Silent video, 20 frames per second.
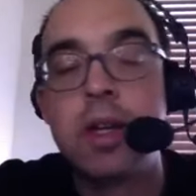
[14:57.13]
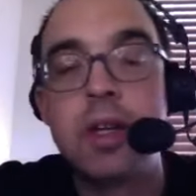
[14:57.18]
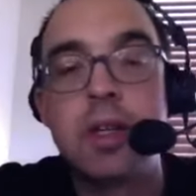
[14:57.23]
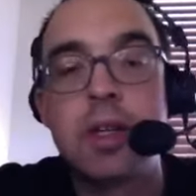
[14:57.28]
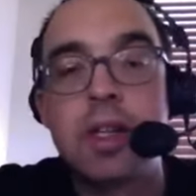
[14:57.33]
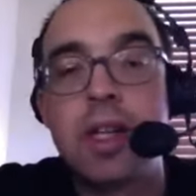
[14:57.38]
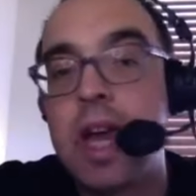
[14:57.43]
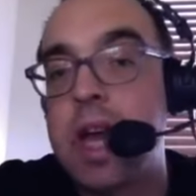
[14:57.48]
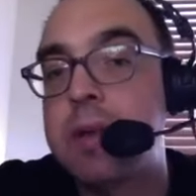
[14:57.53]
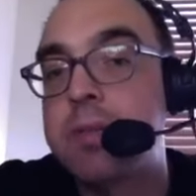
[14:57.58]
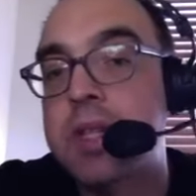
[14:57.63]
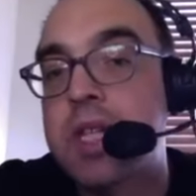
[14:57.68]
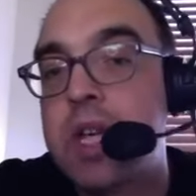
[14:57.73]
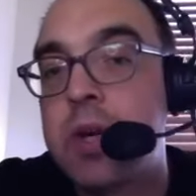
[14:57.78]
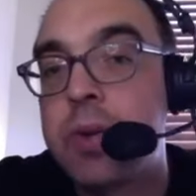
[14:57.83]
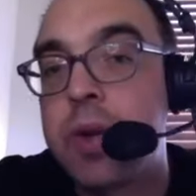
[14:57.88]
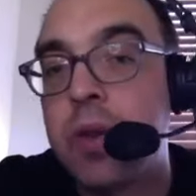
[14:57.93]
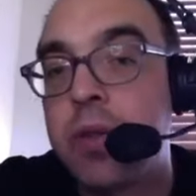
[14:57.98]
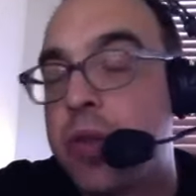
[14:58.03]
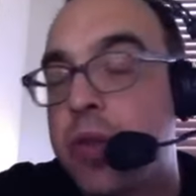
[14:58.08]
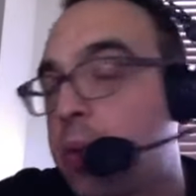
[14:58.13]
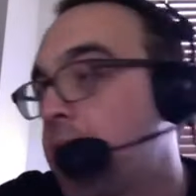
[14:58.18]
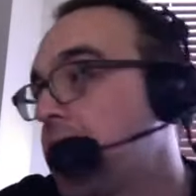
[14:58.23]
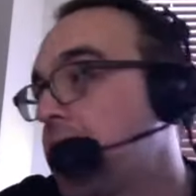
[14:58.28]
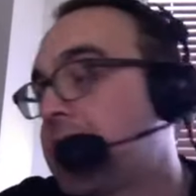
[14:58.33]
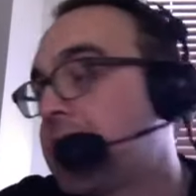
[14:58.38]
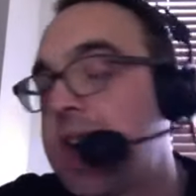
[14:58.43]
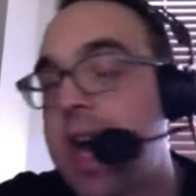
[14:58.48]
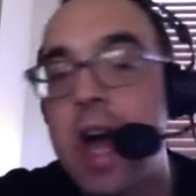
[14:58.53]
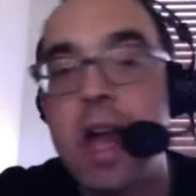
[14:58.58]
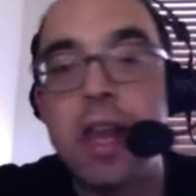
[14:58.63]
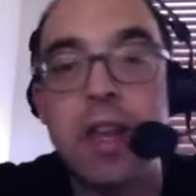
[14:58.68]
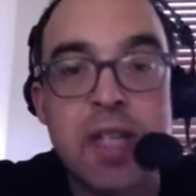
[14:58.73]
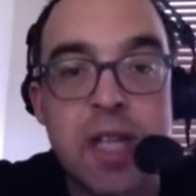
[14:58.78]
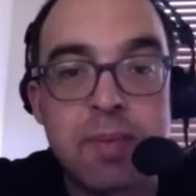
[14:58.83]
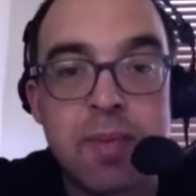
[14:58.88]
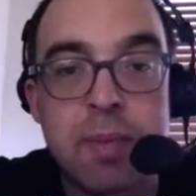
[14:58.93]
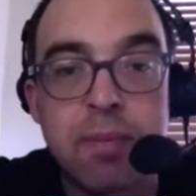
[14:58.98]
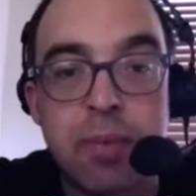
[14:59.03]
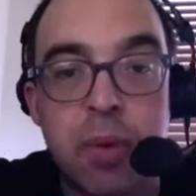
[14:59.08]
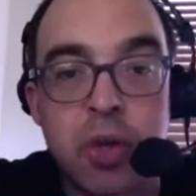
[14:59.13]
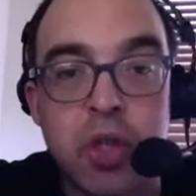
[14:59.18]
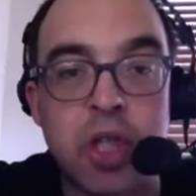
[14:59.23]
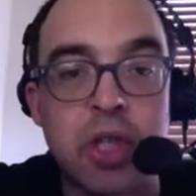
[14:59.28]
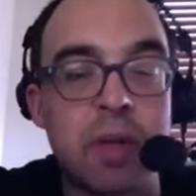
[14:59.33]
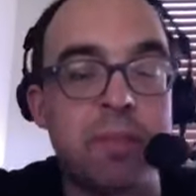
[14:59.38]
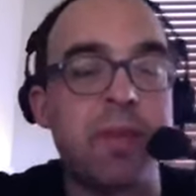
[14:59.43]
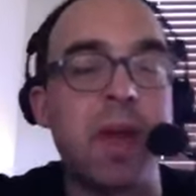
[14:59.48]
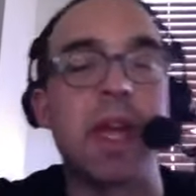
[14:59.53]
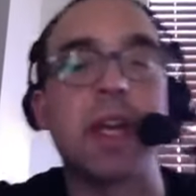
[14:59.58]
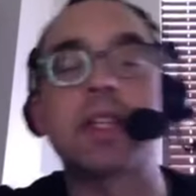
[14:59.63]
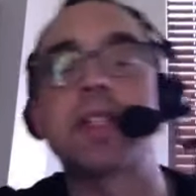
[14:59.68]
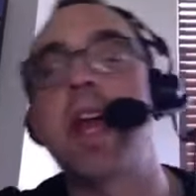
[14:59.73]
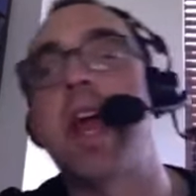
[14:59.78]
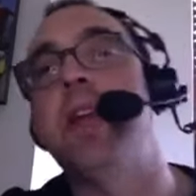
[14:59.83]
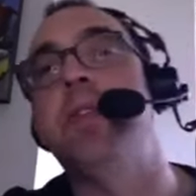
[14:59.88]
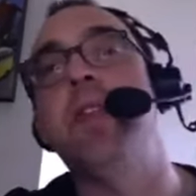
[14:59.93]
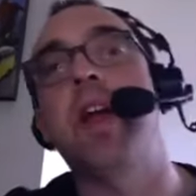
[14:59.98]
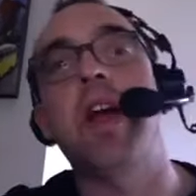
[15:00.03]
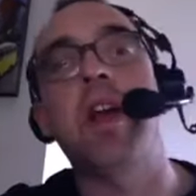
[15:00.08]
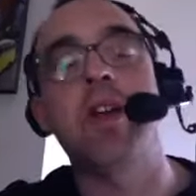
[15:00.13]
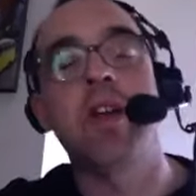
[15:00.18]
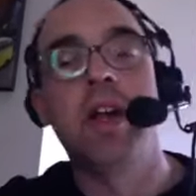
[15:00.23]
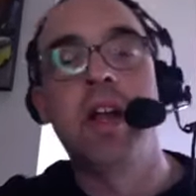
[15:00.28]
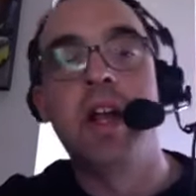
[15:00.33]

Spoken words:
Games 2 and 3, Dallas has been pushing the pace, and they're